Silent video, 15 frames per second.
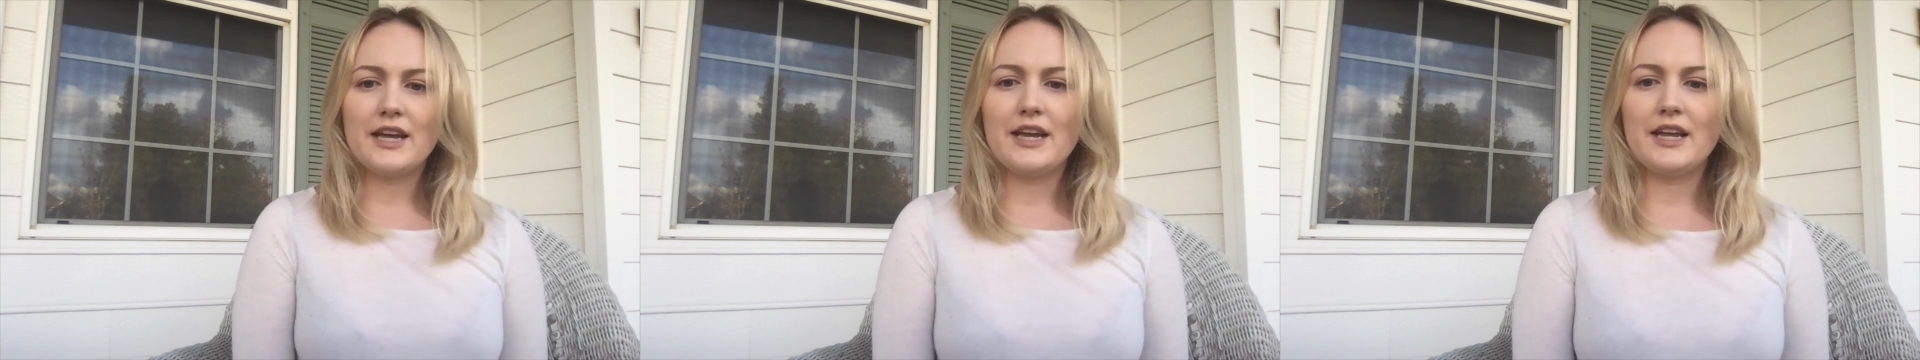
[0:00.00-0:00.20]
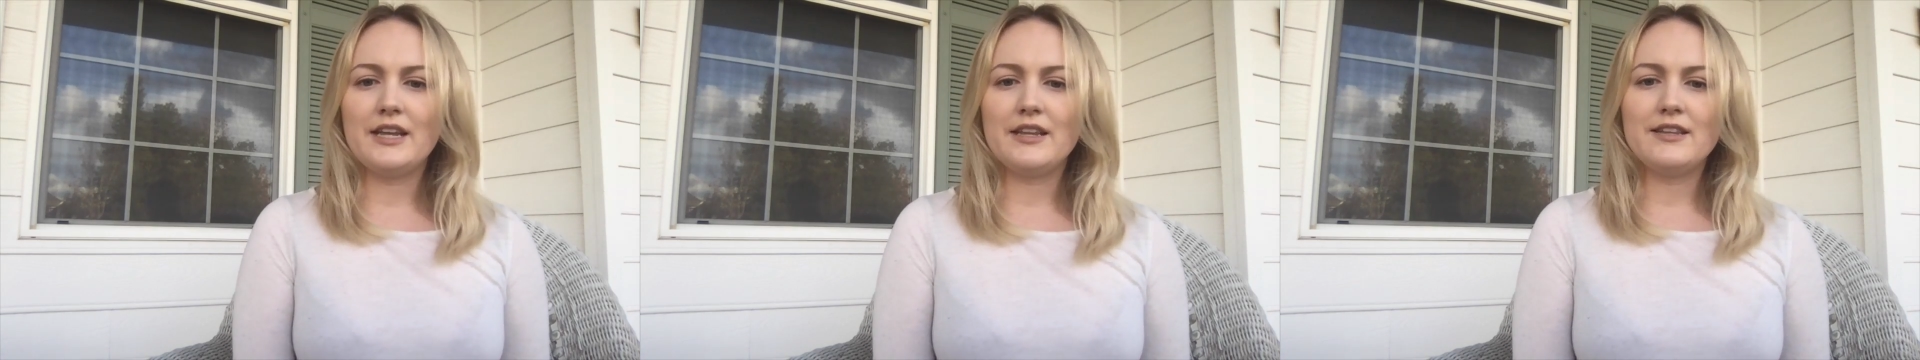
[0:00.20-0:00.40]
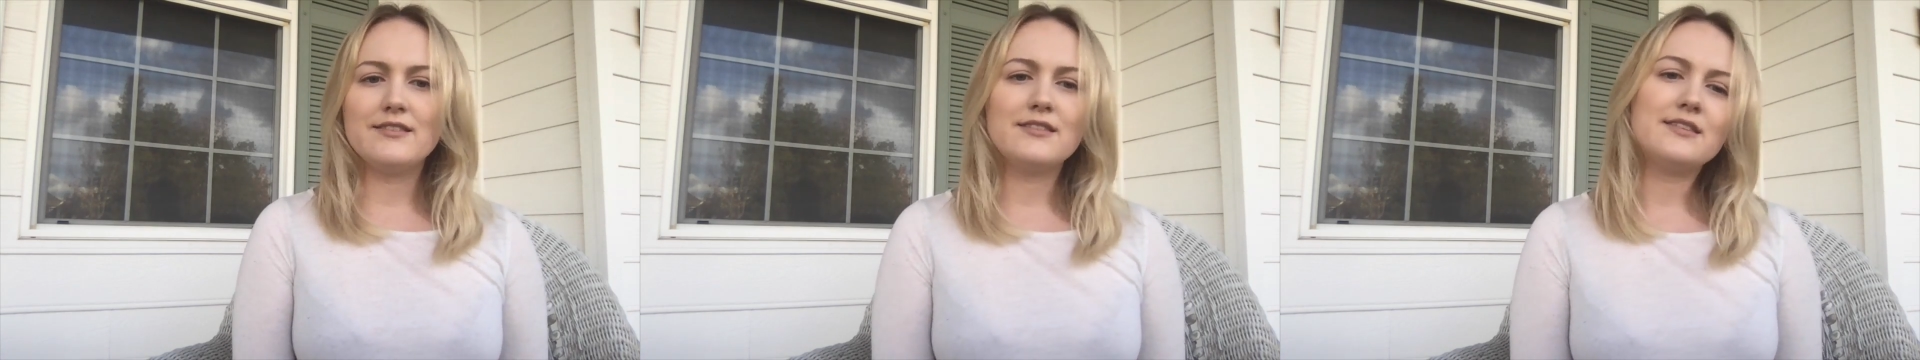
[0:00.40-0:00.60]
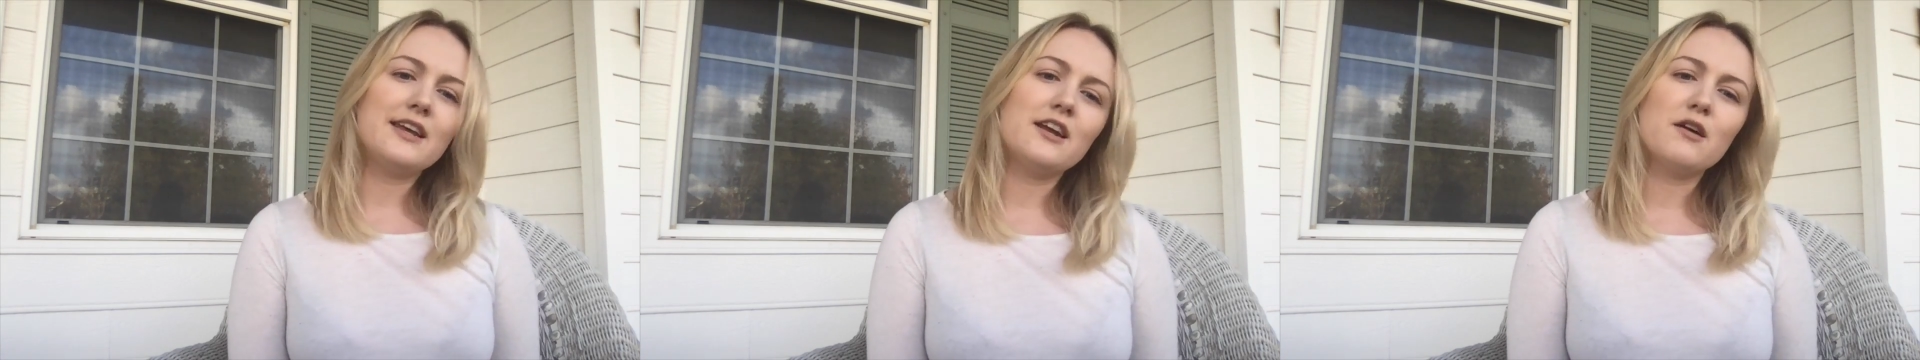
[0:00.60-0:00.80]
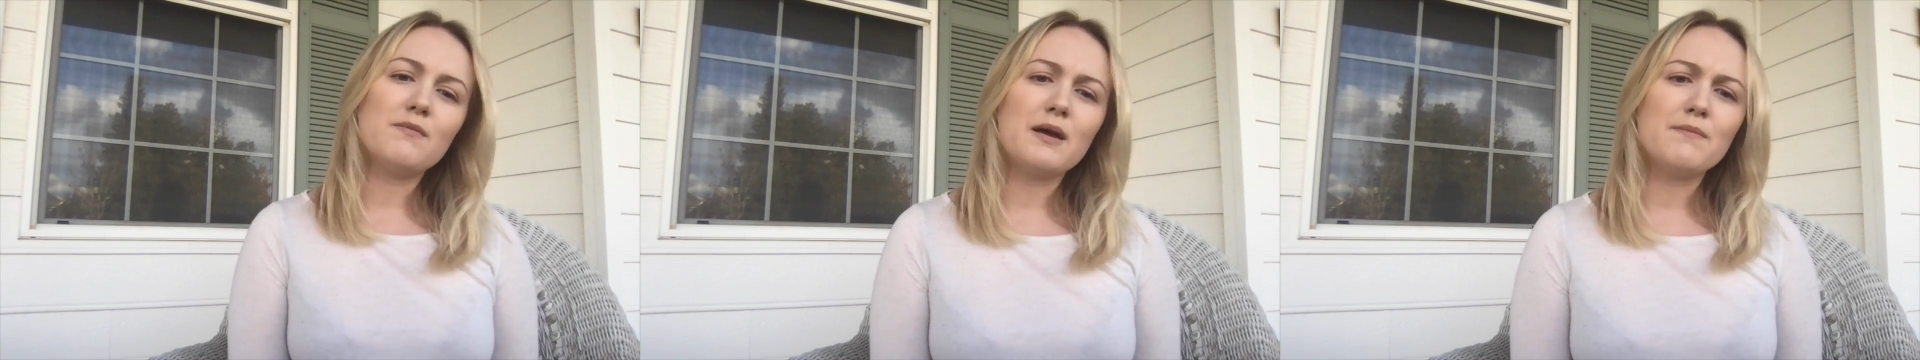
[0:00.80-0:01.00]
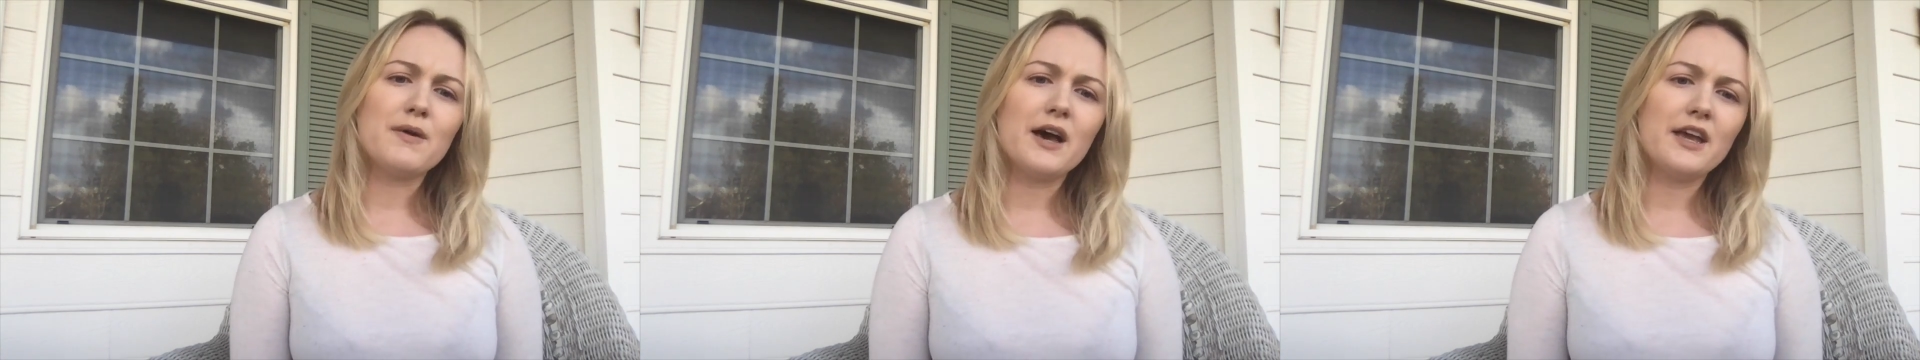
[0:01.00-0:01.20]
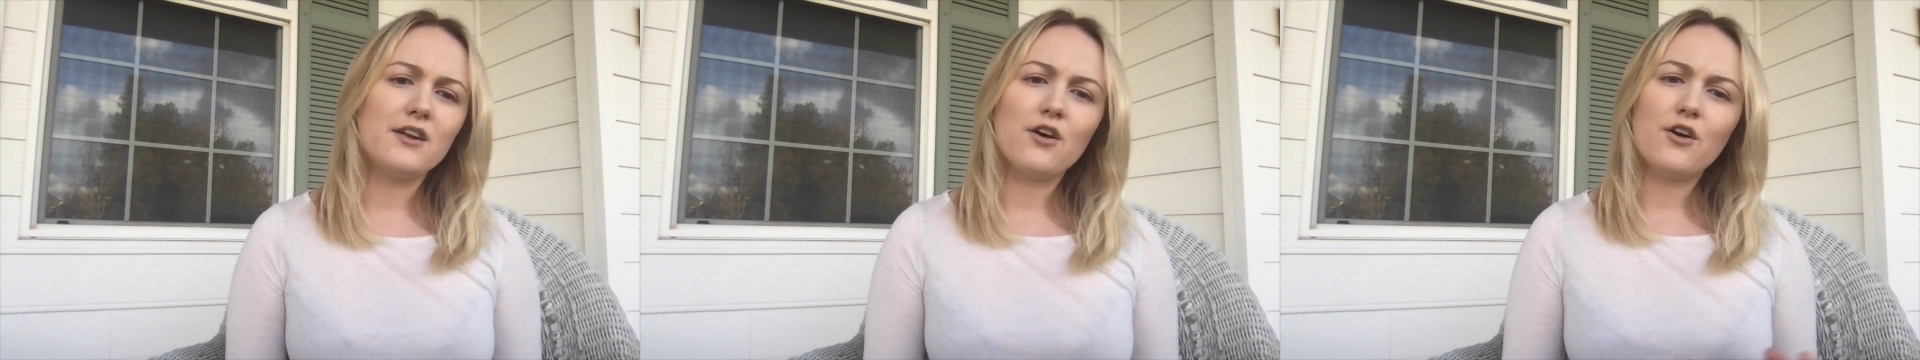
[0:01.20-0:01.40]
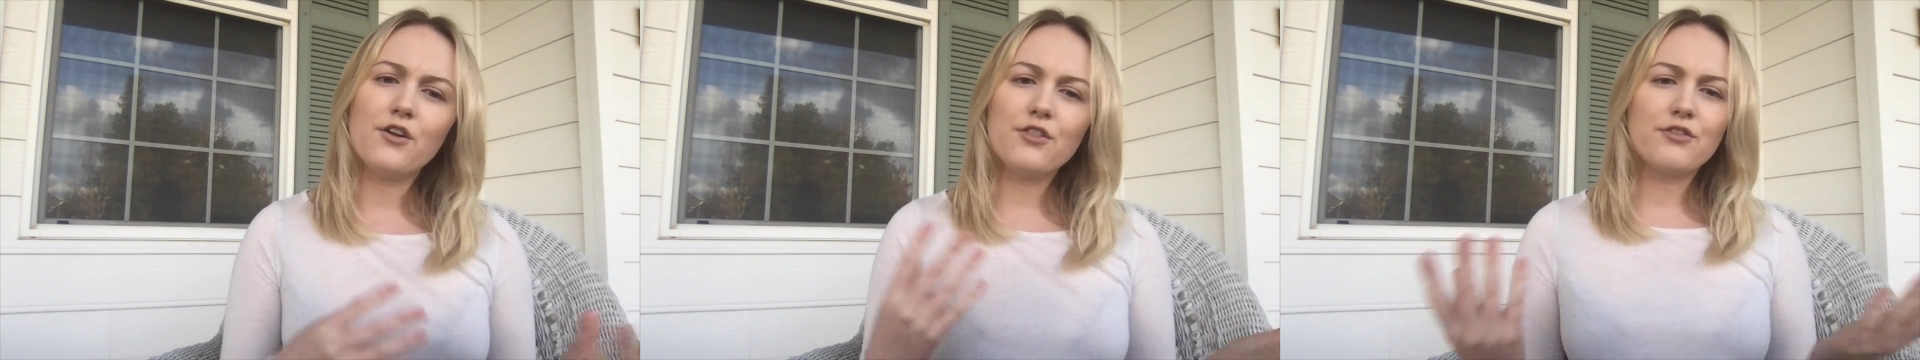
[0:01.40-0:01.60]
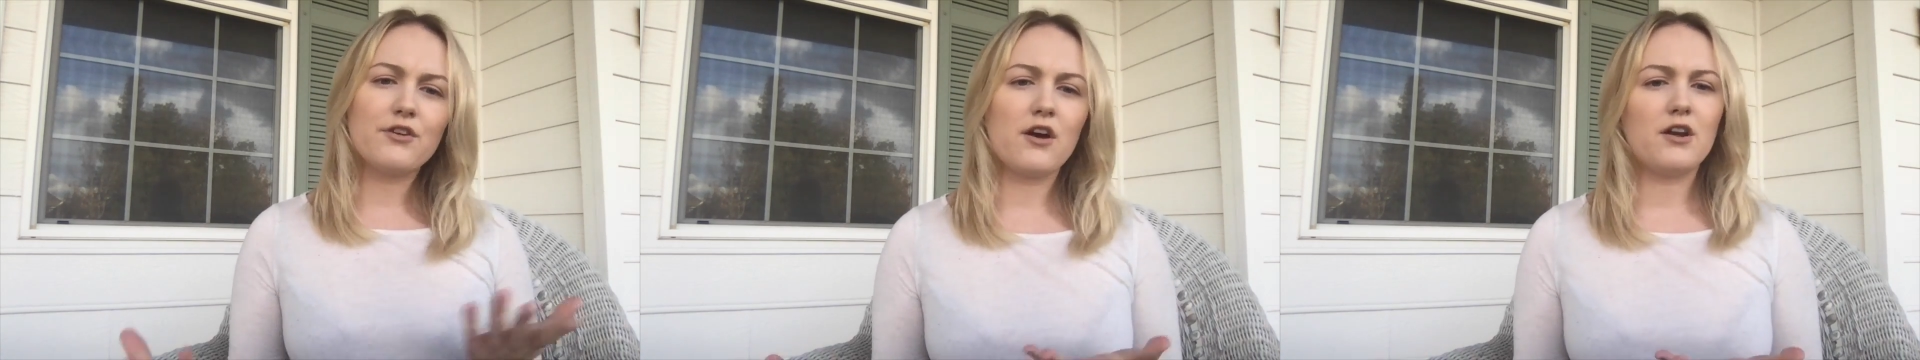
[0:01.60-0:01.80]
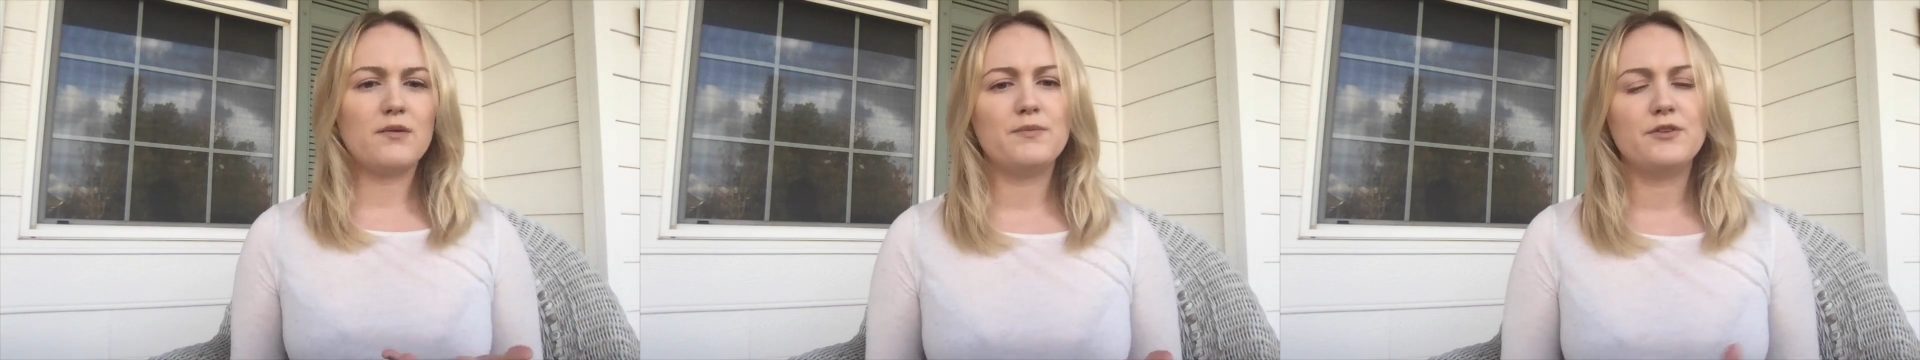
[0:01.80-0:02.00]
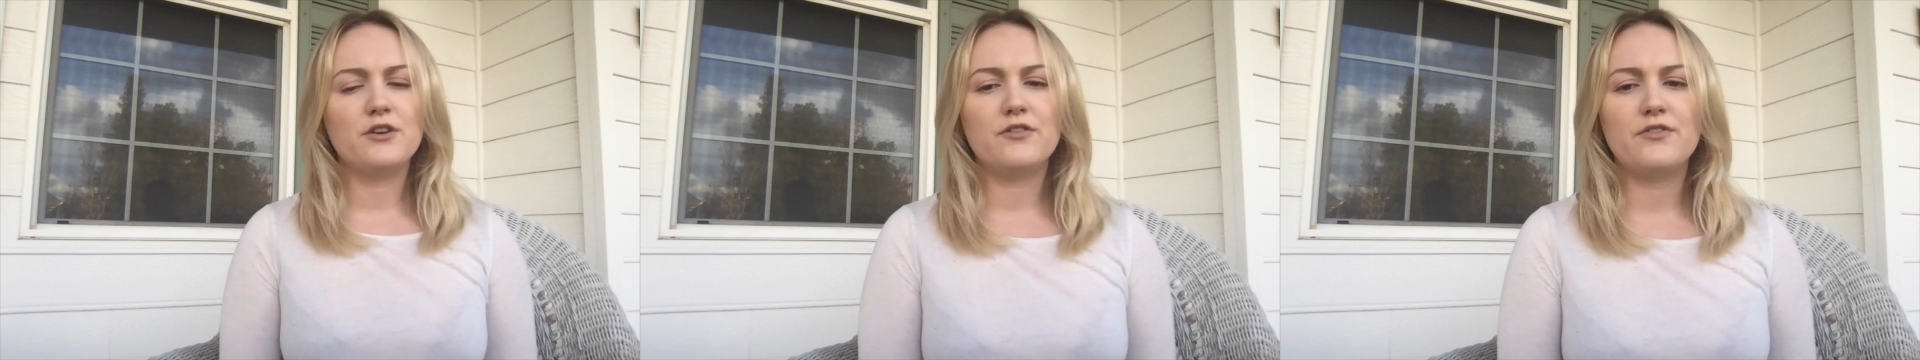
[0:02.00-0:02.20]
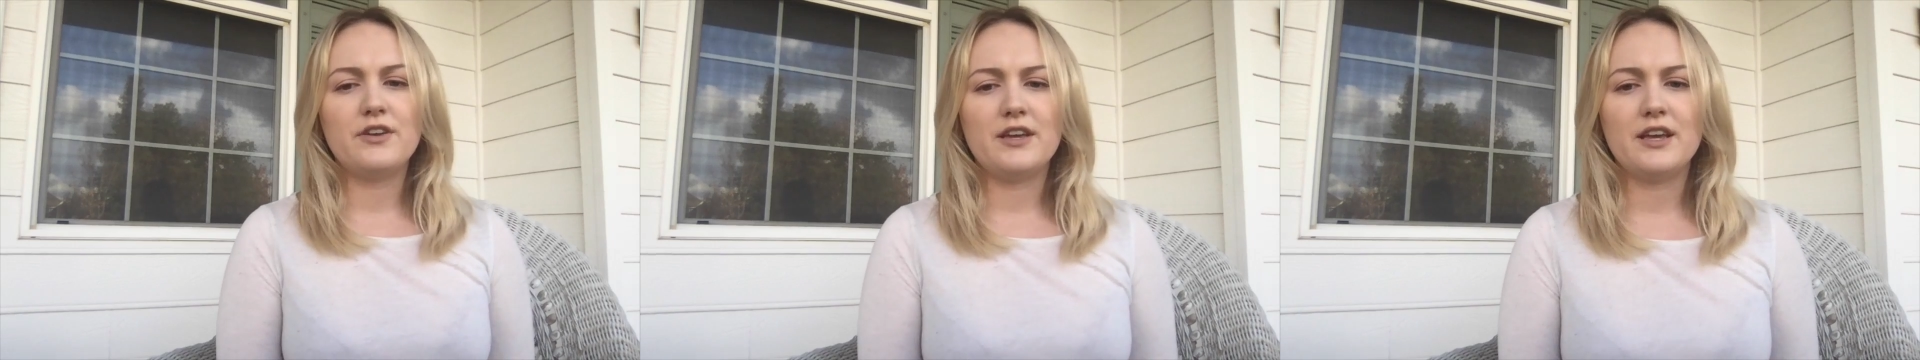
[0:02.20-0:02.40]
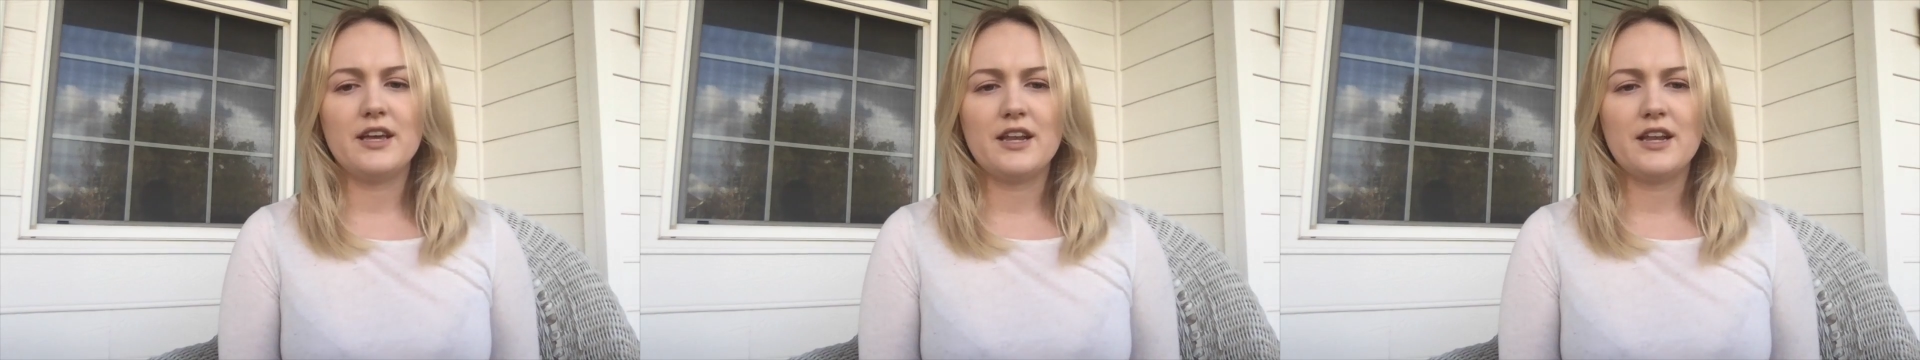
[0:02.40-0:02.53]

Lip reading: And this stayed on my mind all throughout observing,